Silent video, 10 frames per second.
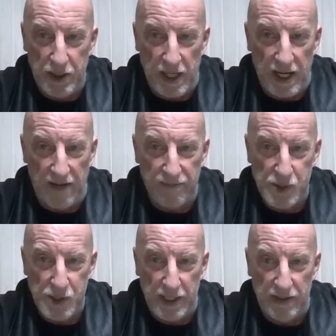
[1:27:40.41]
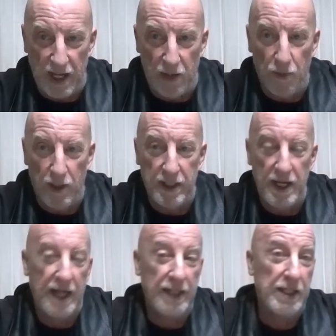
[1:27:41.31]
I haven't seen that one.
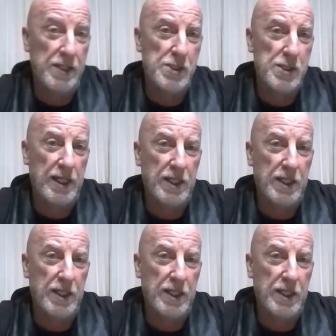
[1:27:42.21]
I did see